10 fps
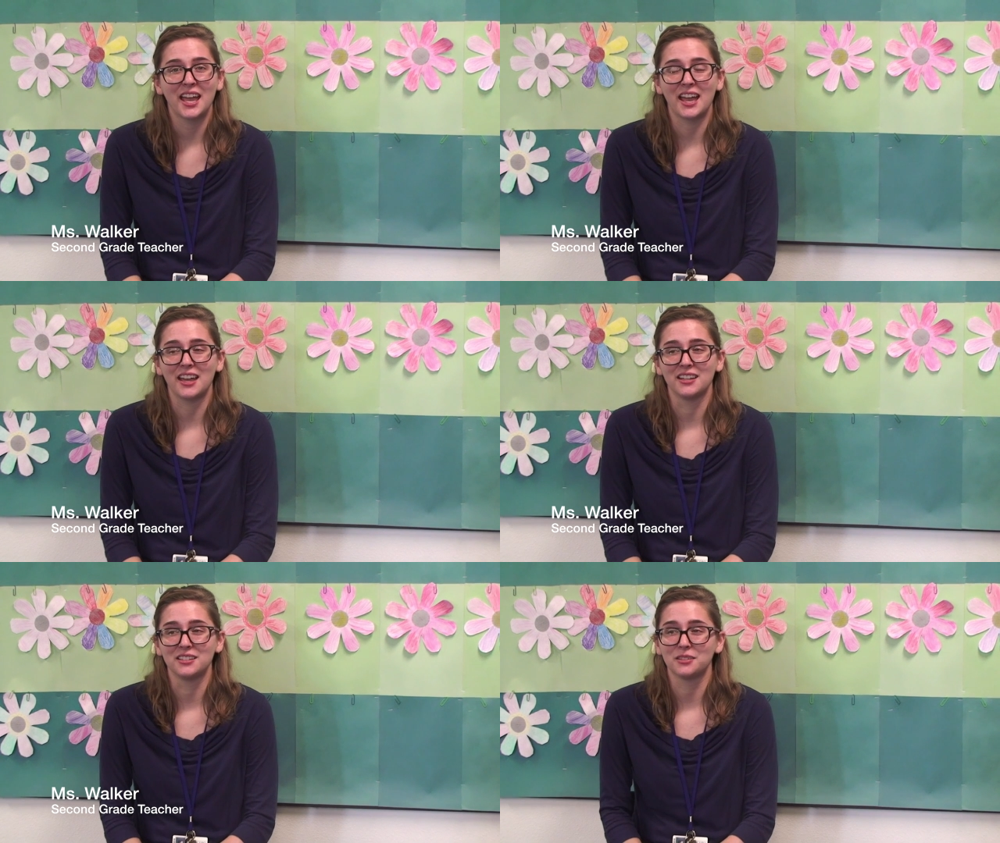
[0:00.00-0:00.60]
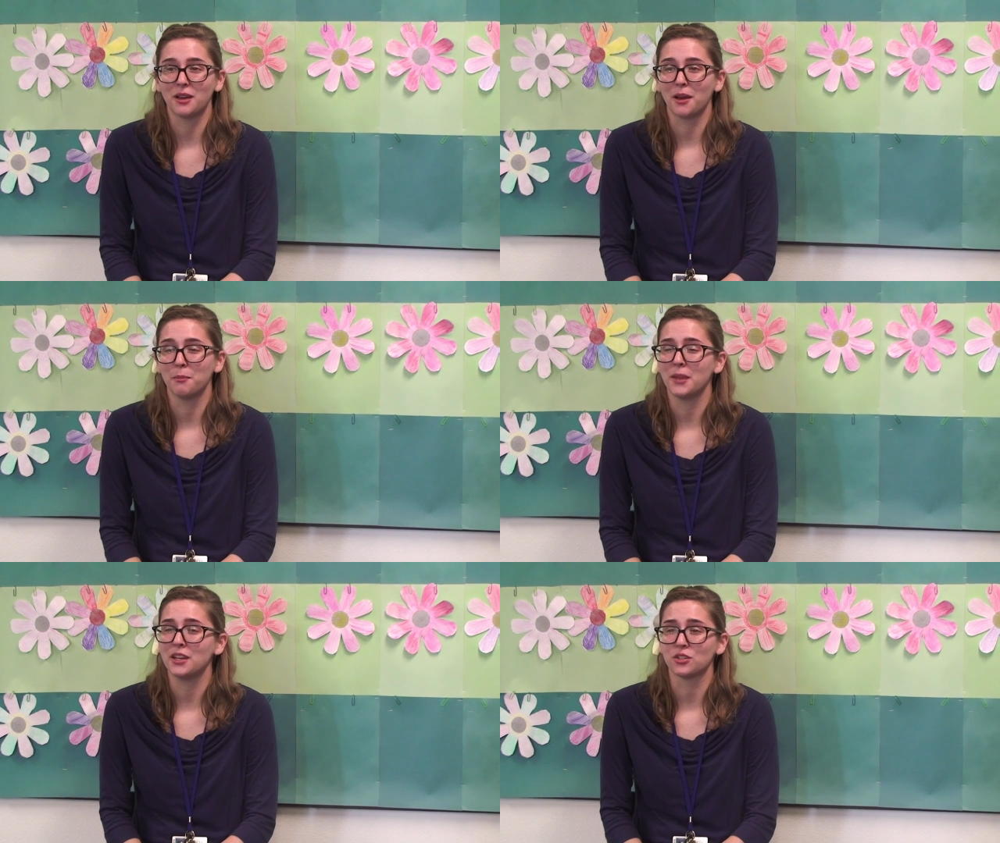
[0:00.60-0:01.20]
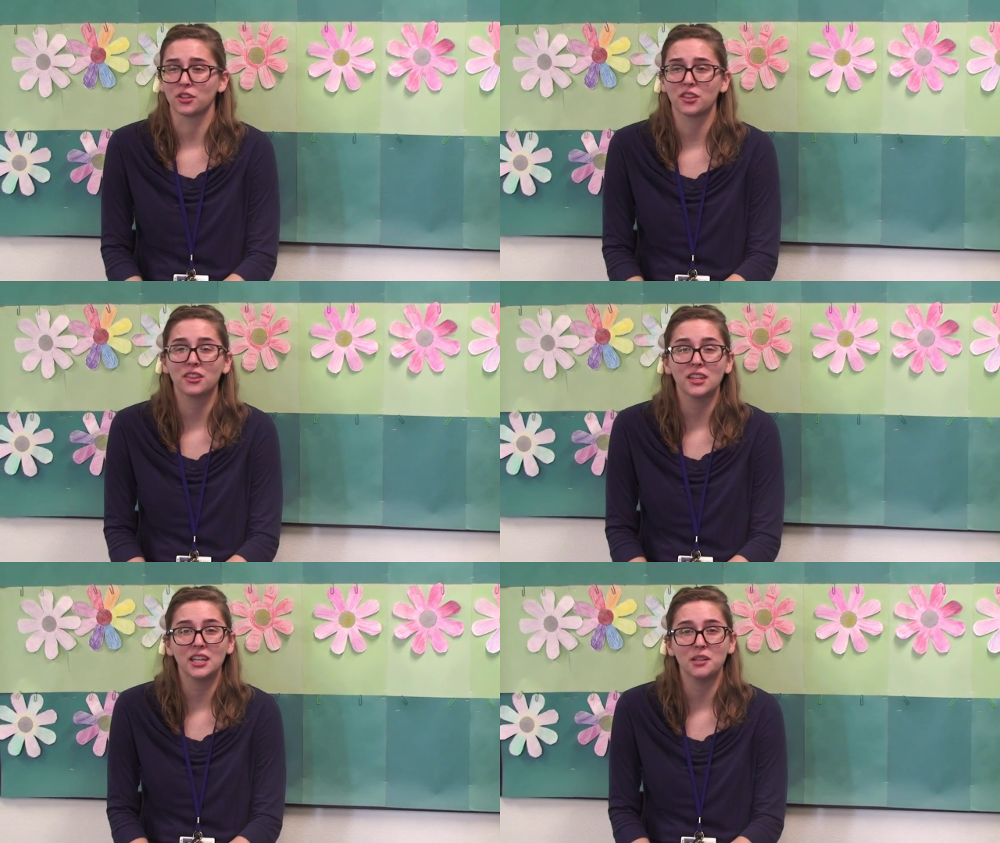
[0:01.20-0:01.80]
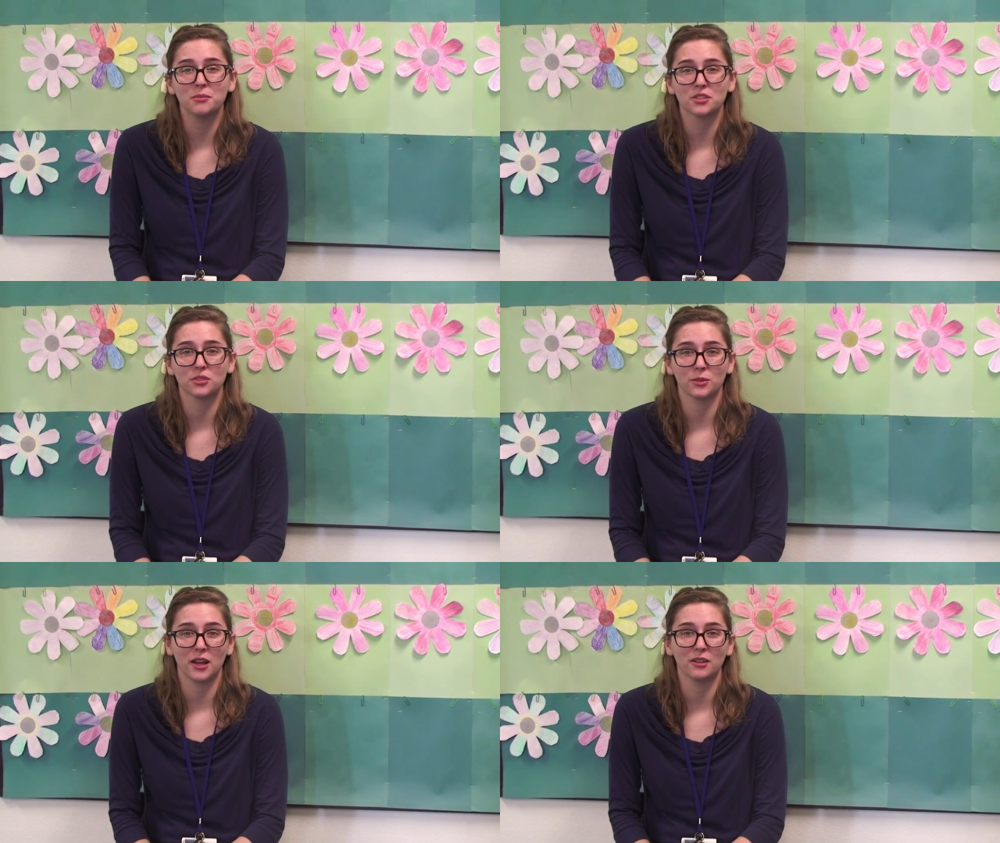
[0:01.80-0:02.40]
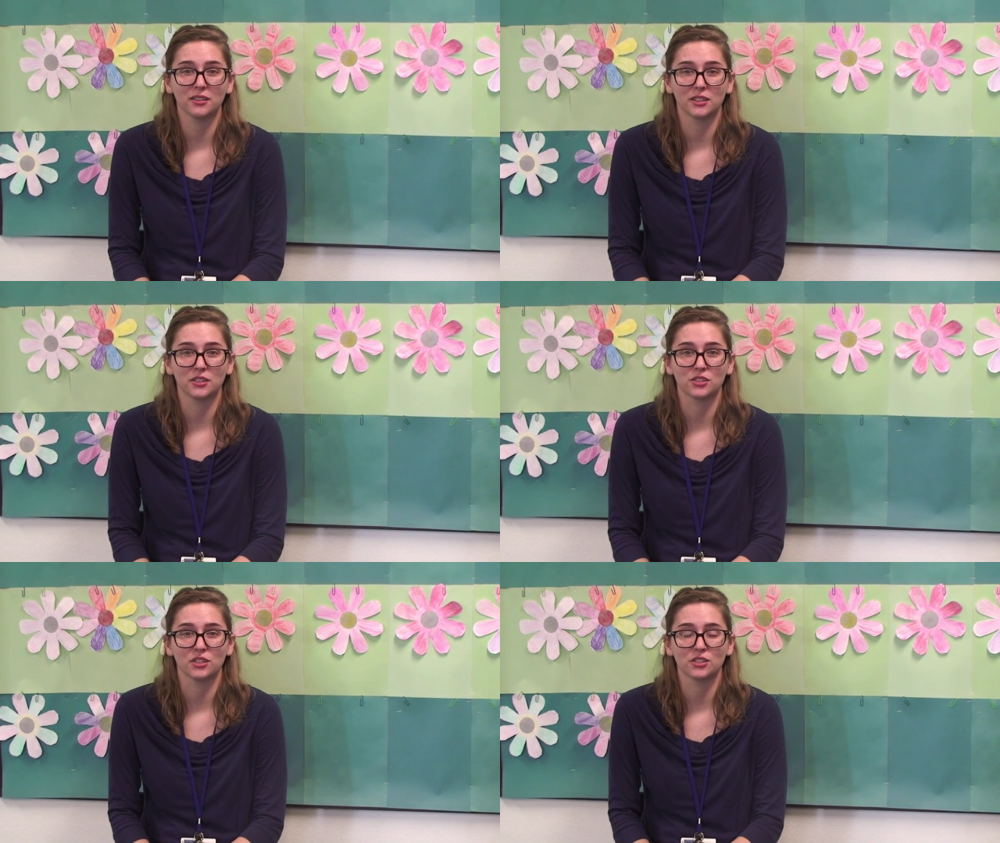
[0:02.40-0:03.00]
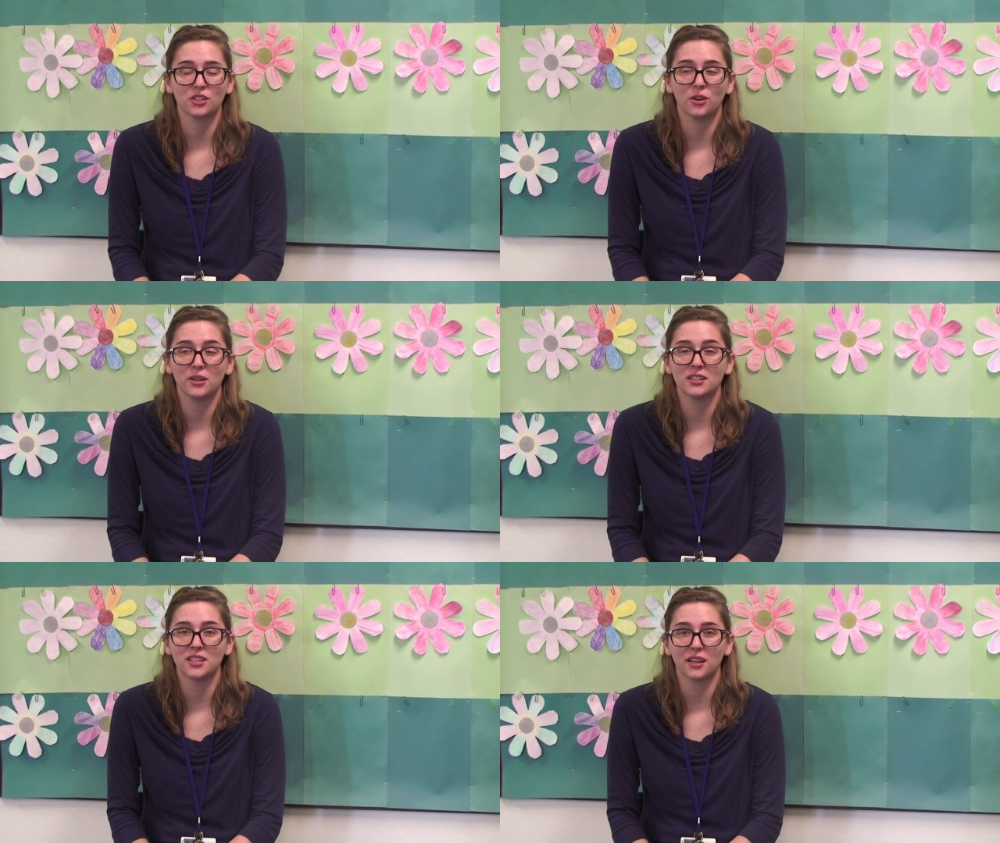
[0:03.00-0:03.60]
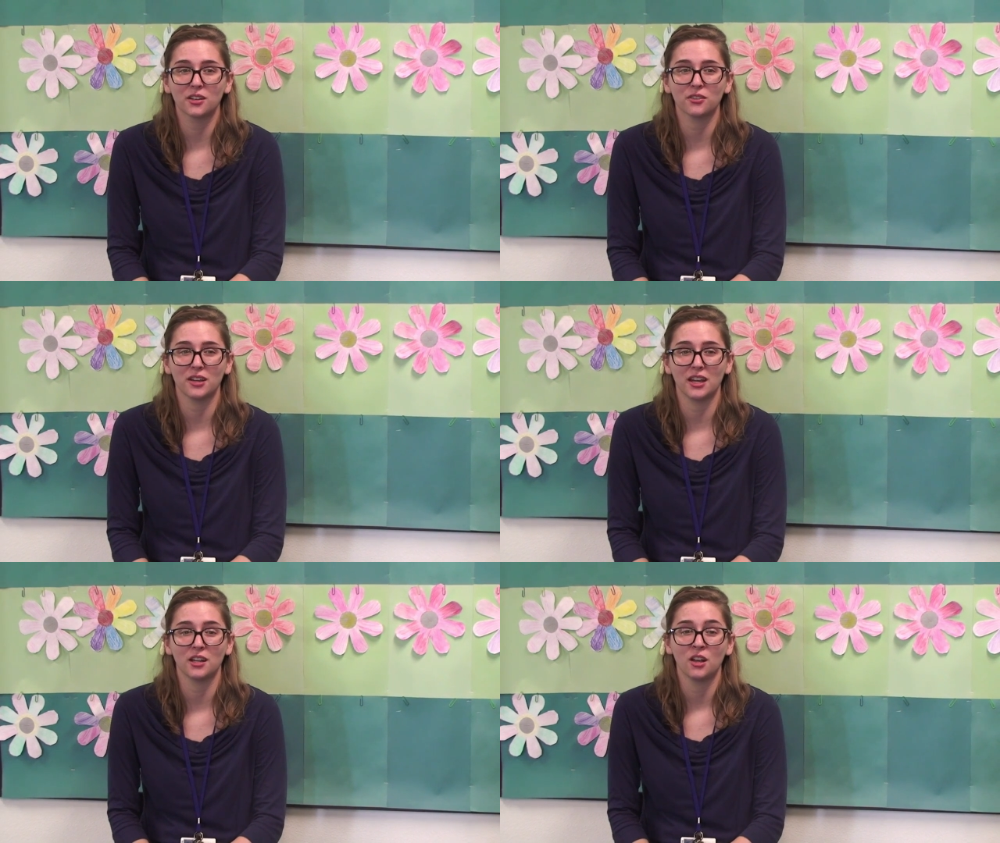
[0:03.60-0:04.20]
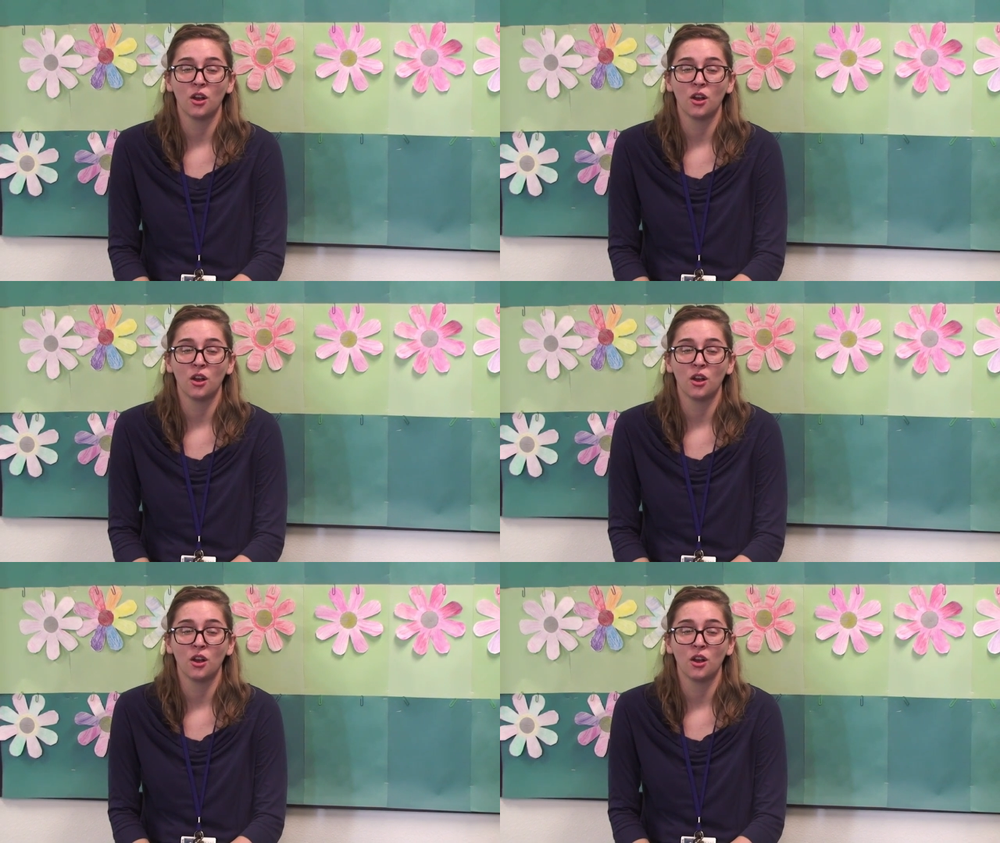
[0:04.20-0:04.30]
and uh, major themes throughout literature. So in second grade,